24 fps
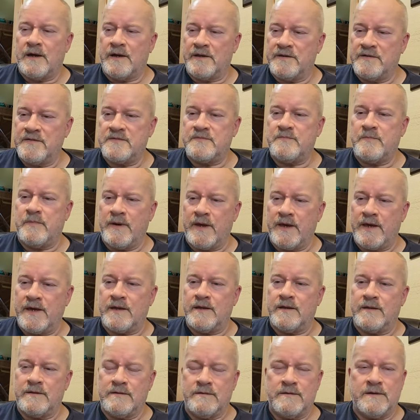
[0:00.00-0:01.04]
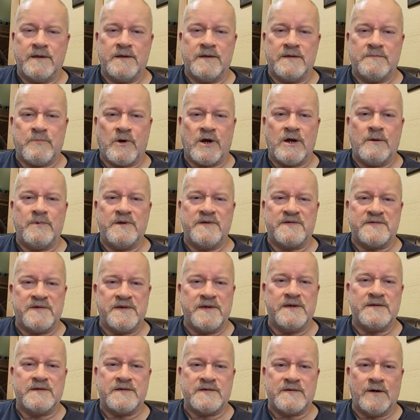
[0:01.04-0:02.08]
I just bet you'd probably
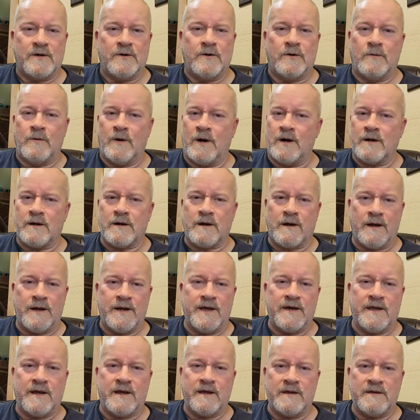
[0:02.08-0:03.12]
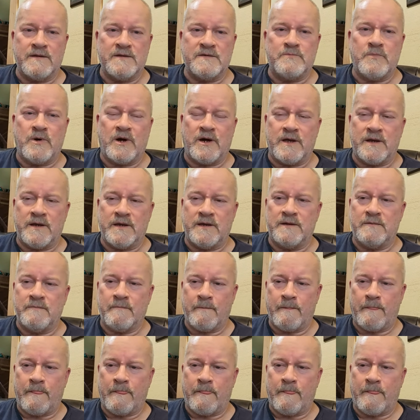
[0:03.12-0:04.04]
see his soul walk right out of his body.